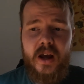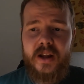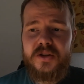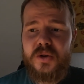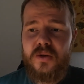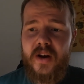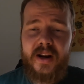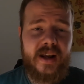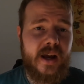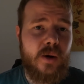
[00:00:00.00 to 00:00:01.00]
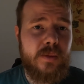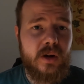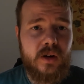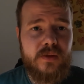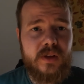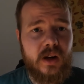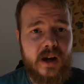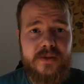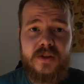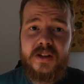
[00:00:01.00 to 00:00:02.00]
and sort of how they help a lot of the
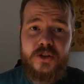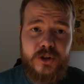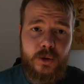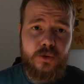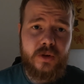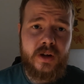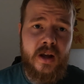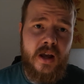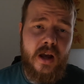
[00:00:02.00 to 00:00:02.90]
lives of these children